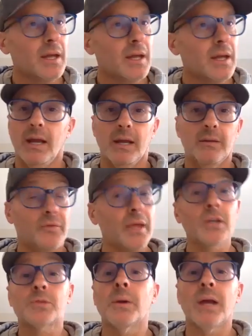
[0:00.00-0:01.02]
and
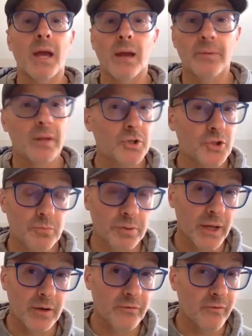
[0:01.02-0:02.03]
things may happen that you
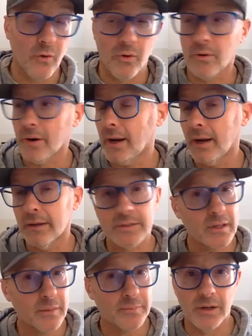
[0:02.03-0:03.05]
planned for, and
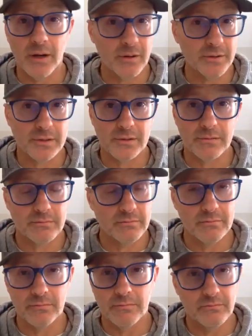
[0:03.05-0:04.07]
something else
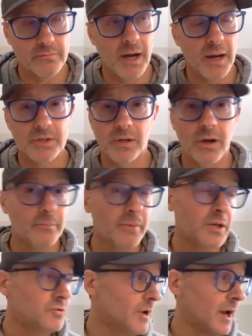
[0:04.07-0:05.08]
pops up,
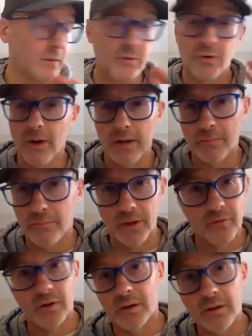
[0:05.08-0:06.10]
and you got to be ready to
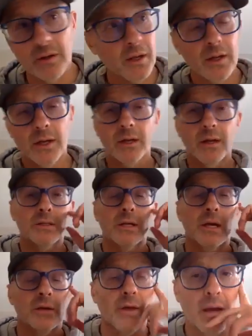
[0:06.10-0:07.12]
pivot and
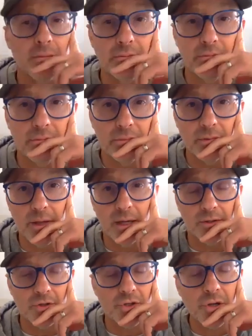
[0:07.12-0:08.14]
take that
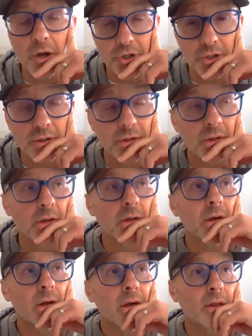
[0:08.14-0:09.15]
discussion,
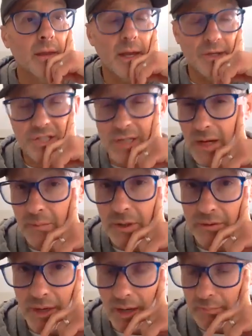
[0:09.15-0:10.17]
that
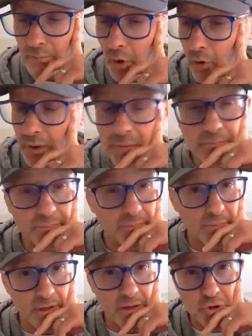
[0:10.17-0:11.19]
segment, that moment
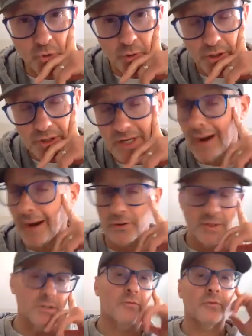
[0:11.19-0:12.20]
into an
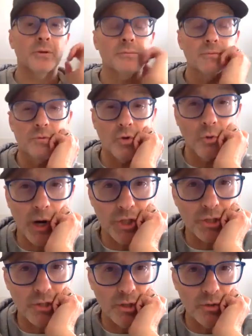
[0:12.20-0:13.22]
entirely different
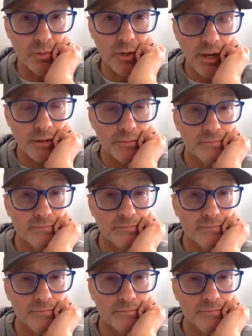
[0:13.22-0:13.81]
direction than you planned.